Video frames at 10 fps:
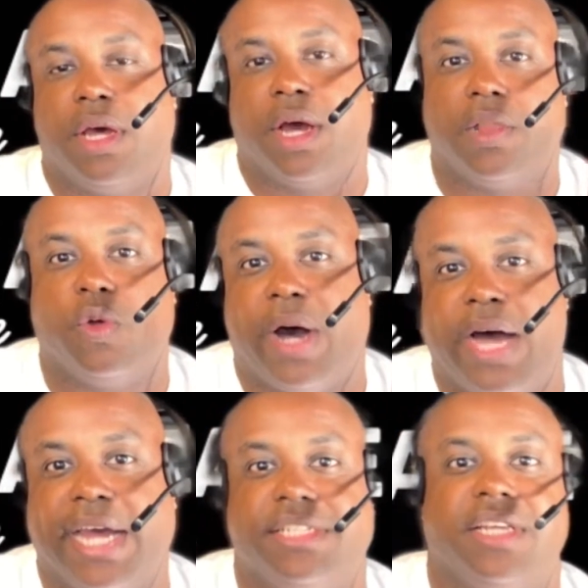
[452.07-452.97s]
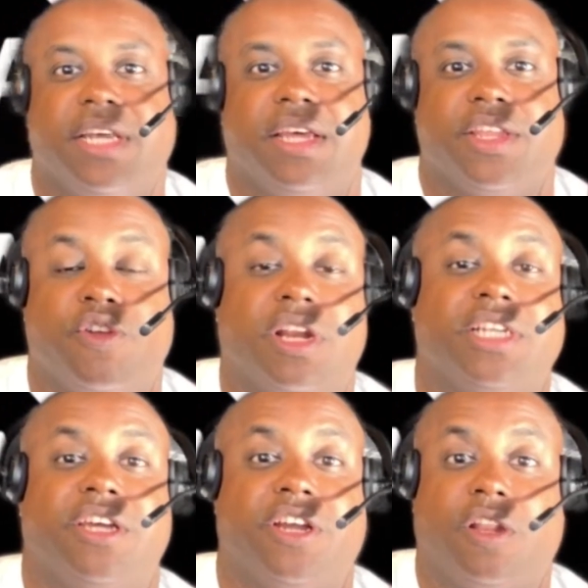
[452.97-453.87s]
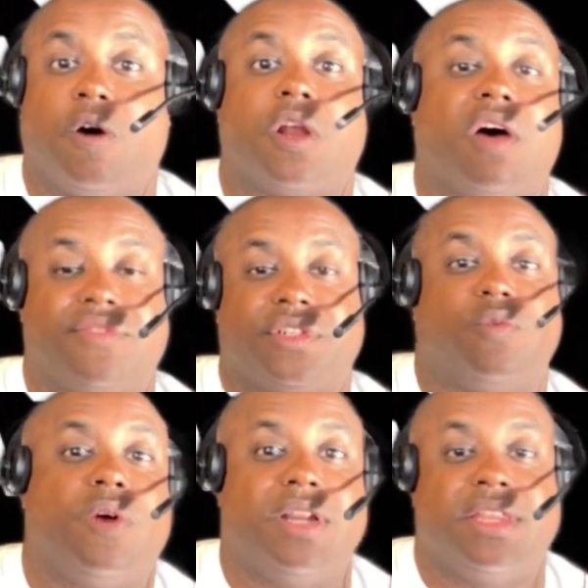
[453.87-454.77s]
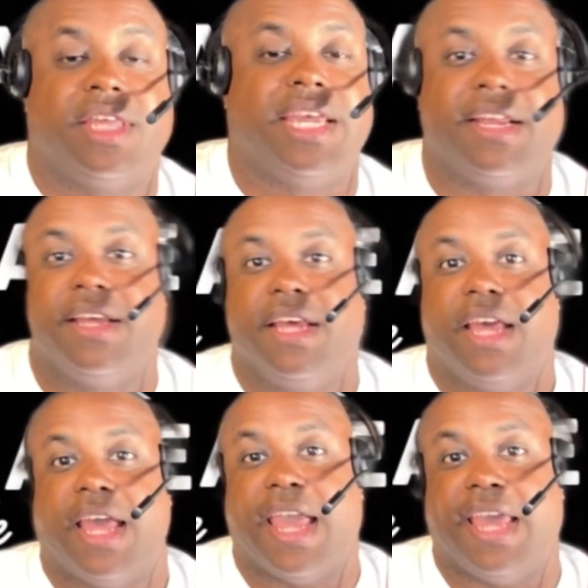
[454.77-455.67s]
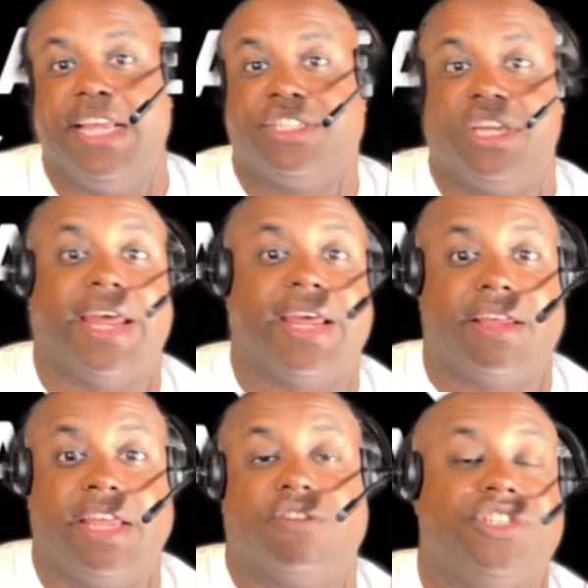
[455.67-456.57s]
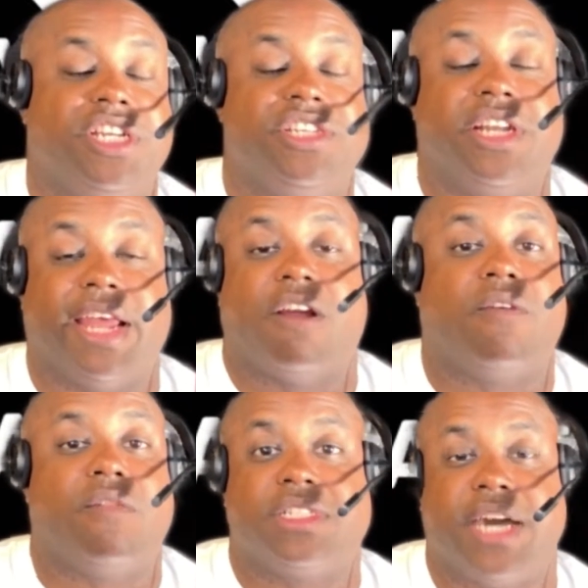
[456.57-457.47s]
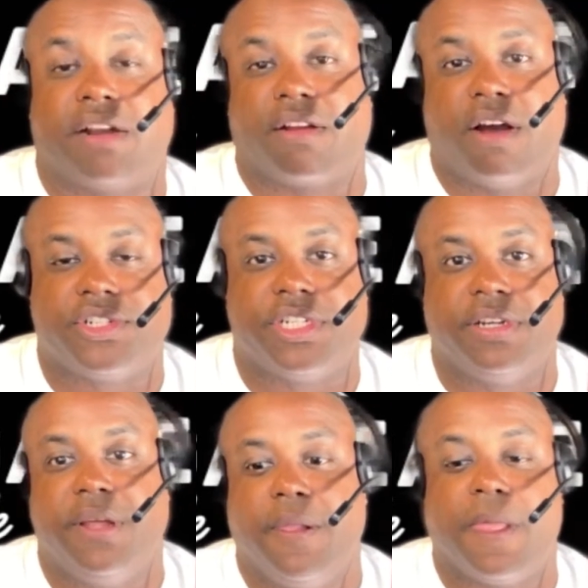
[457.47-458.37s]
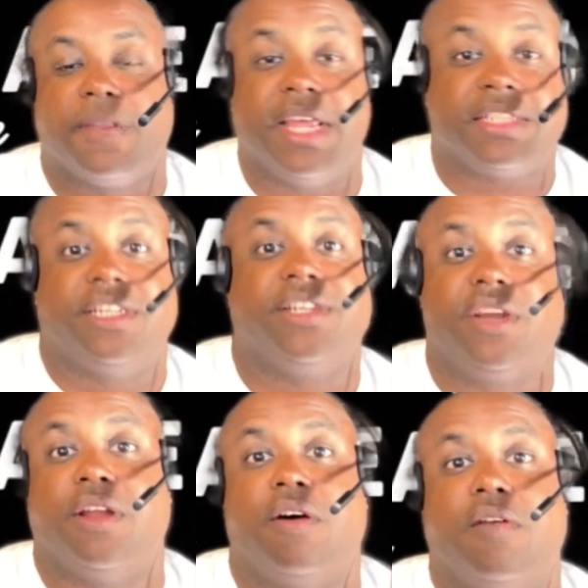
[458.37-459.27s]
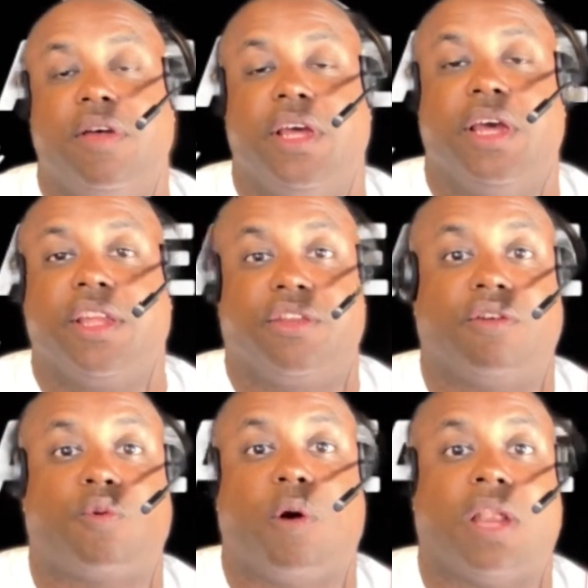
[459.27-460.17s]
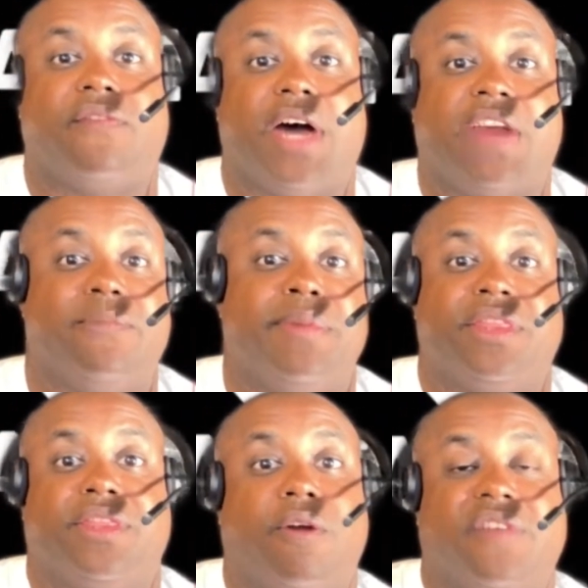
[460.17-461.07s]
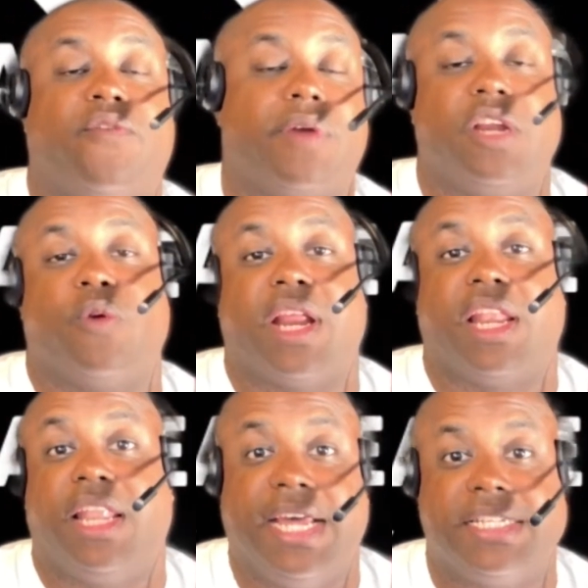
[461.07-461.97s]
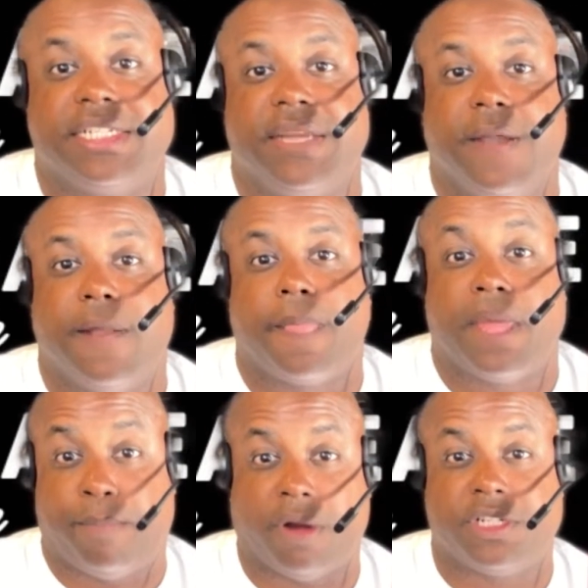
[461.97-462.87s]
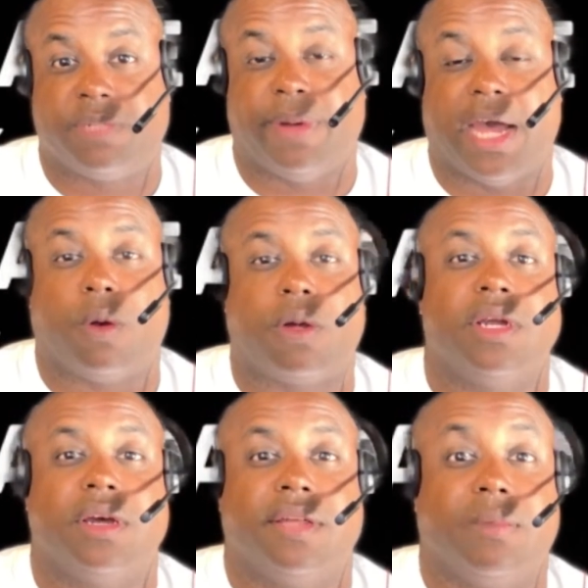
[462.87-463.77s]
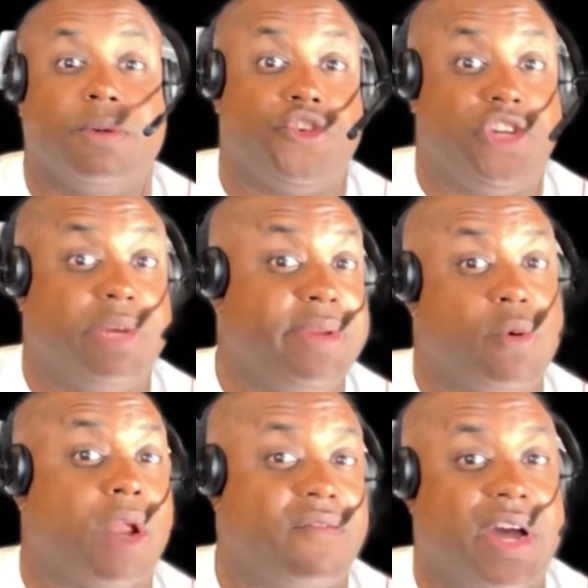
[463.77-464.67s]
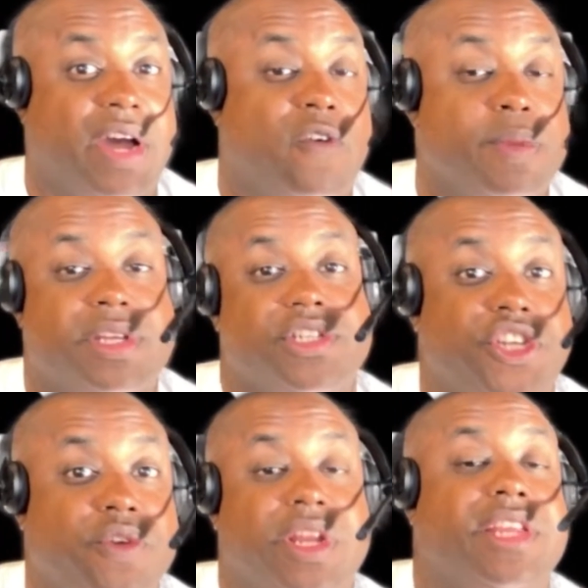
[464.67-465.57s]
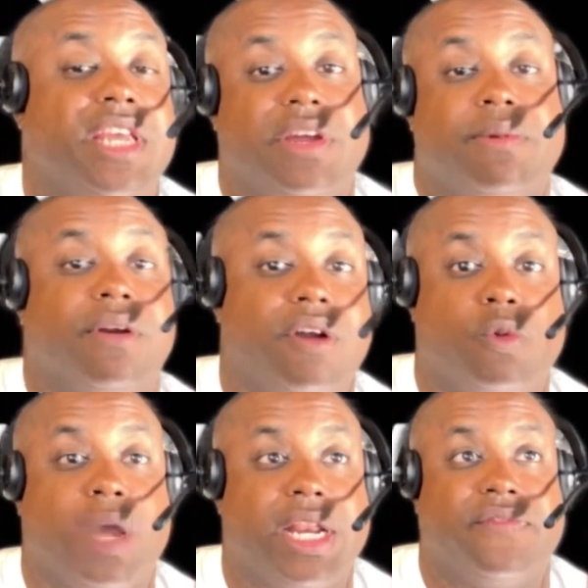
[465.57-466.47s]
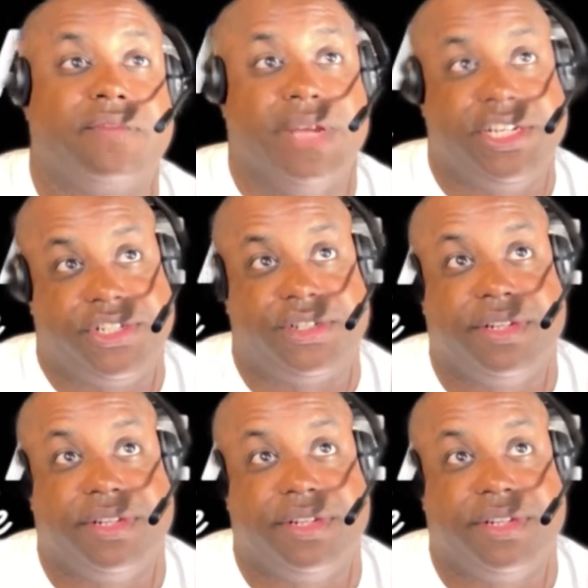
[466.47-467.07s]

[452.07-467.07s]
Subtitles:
Otherwise, you're going to tell your loan officer one thing, and he or she's gonna err on the side of caution. Next thing you know, you're qualified for maybe 30 or 40 grand less in purchase power than what you should be qualified for because you didn't give him or her the right information.